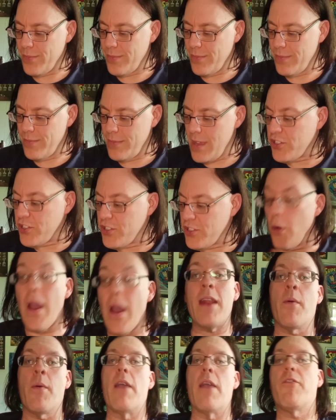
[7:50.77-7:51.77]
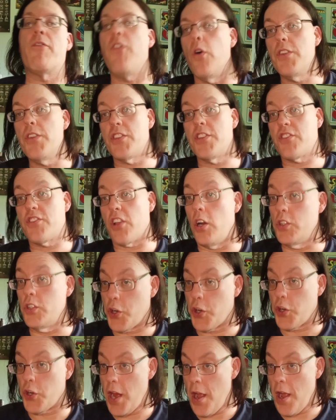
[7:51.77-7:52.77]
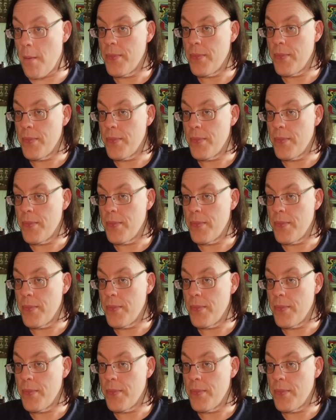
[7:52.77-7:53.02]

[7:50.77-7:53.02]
So anyway, full disclosure here.